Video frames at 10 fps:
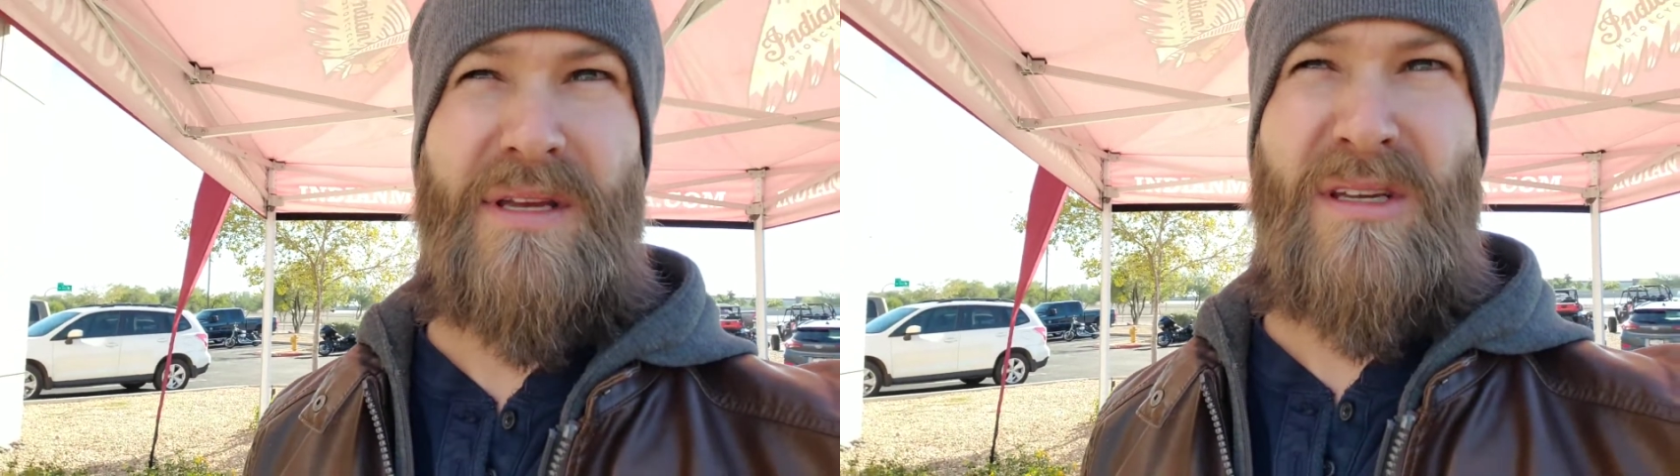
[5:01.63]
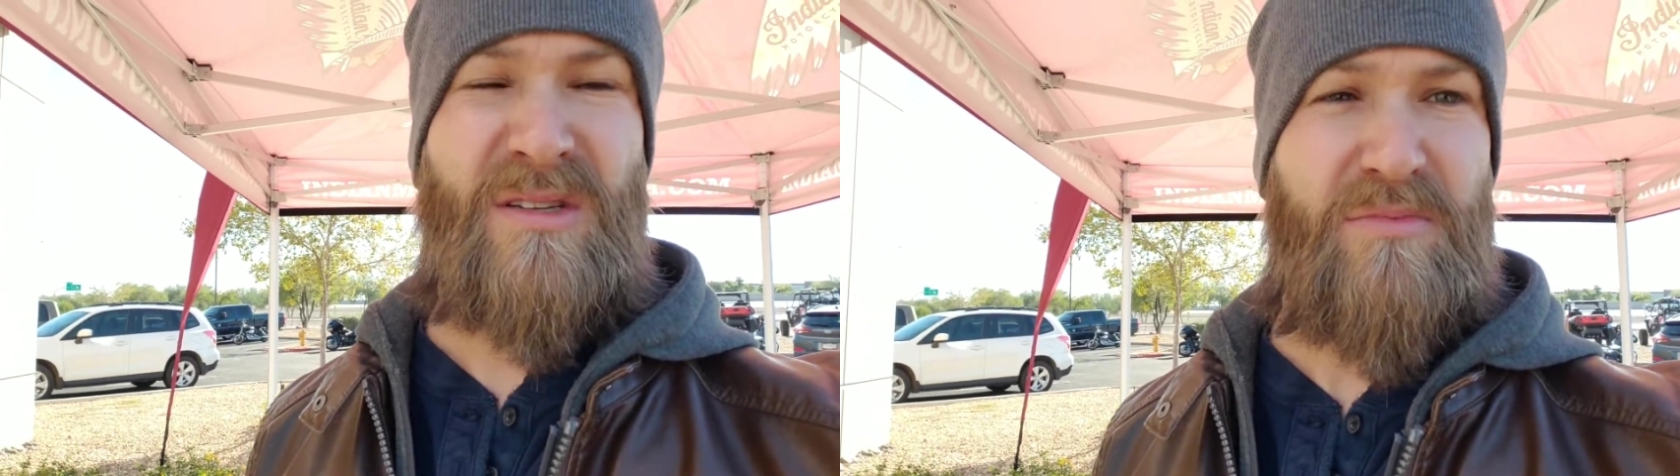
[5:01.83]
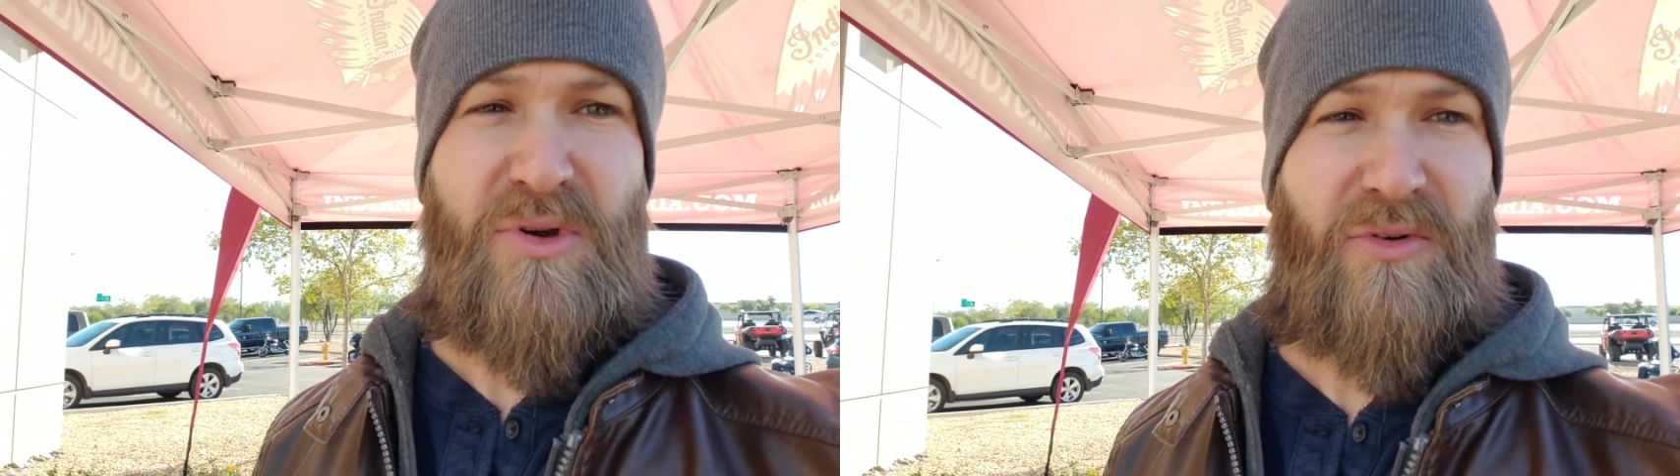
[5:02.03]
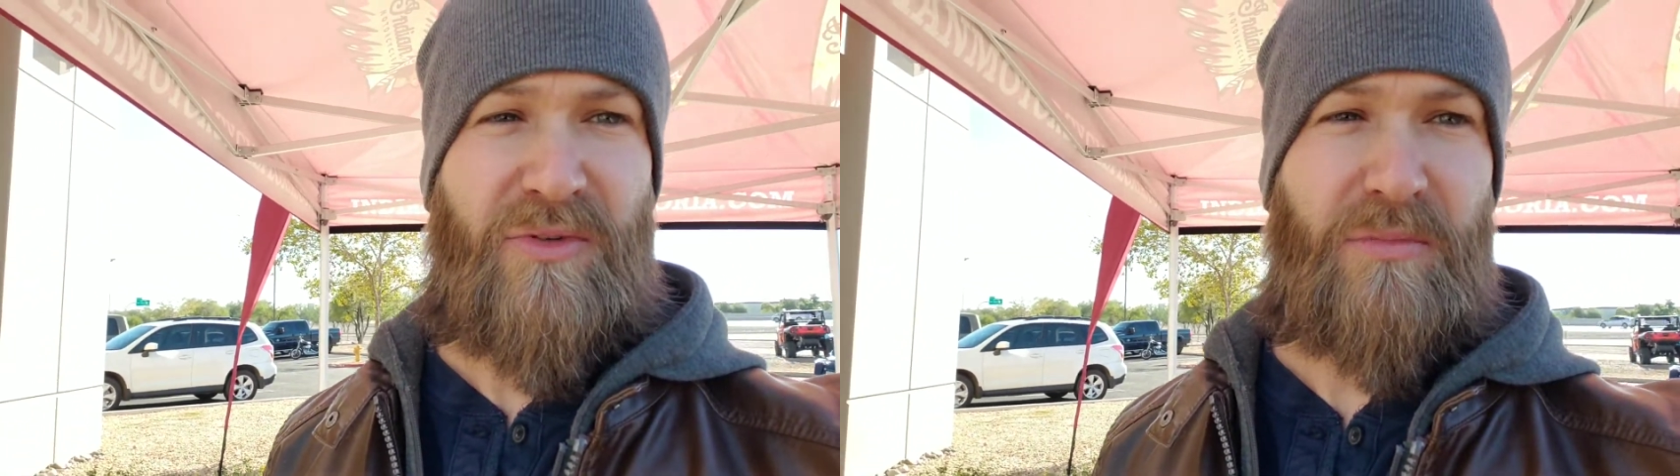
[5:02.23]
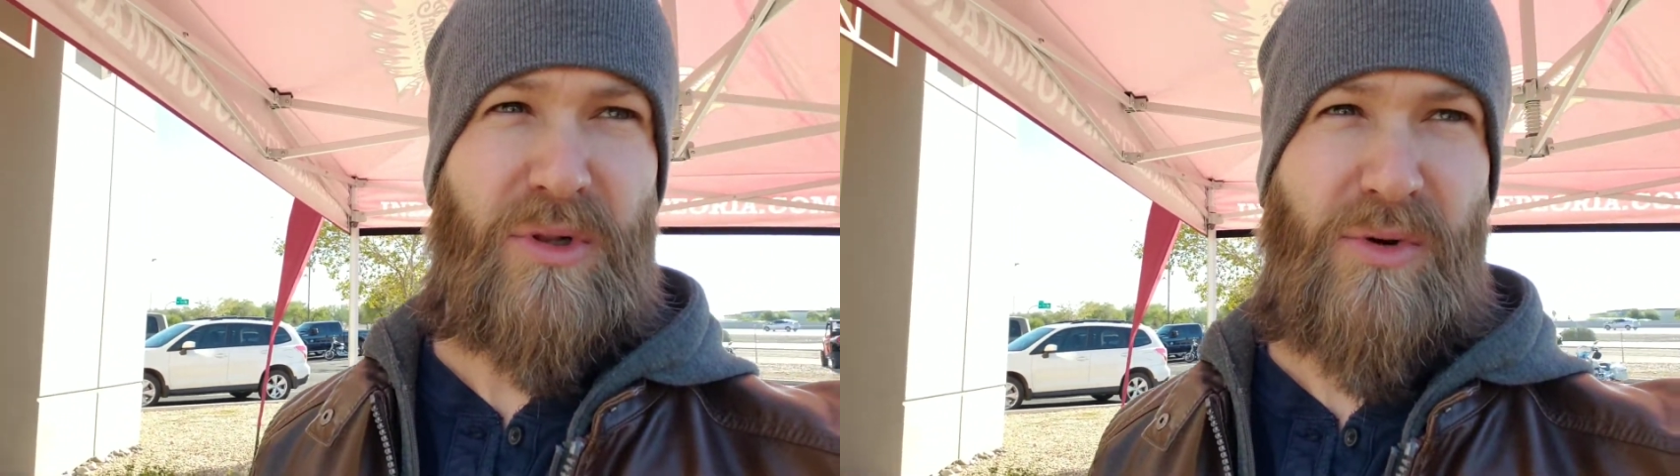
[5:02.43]
It's a
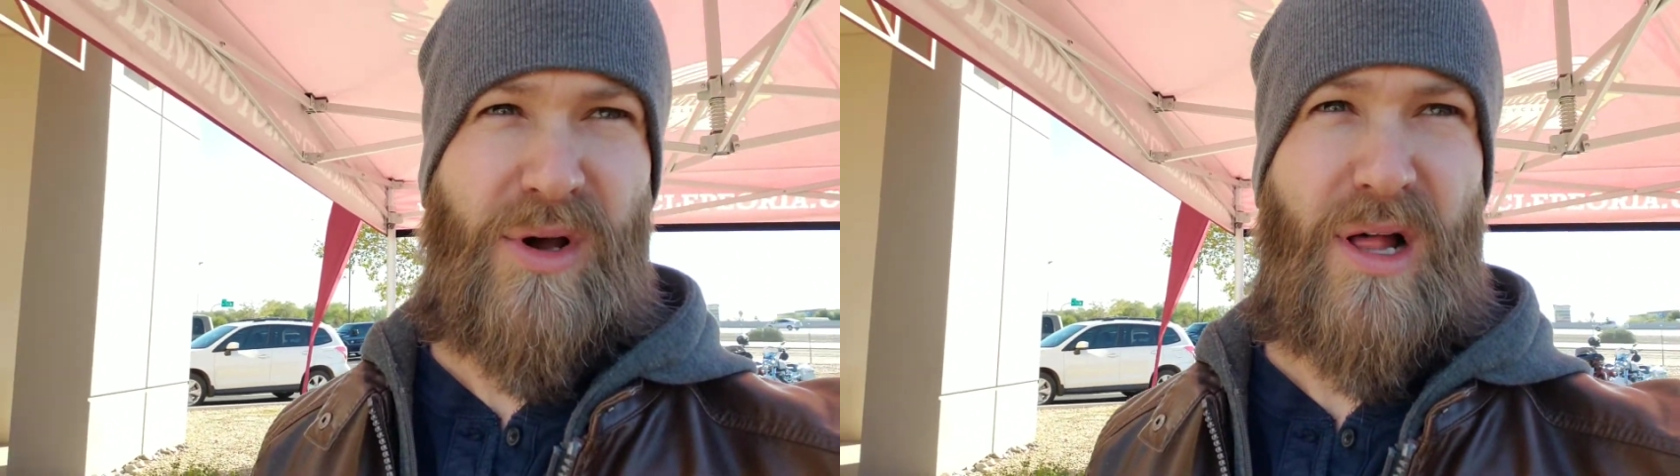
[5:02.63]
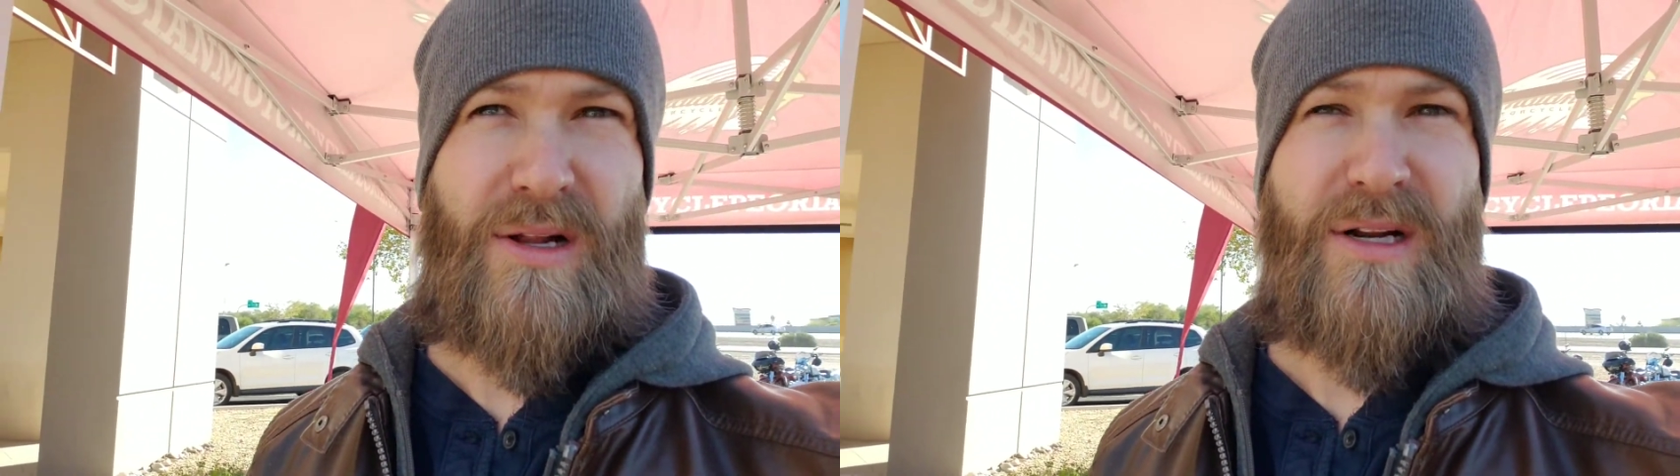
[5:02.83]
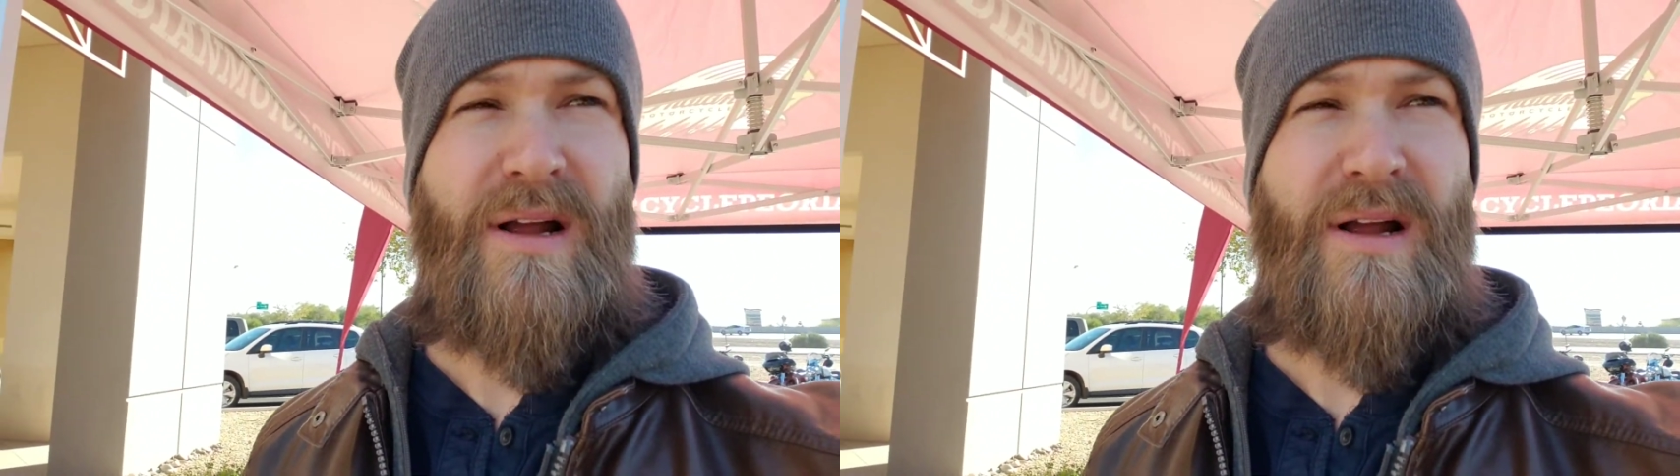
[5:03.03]
beautiful blue color.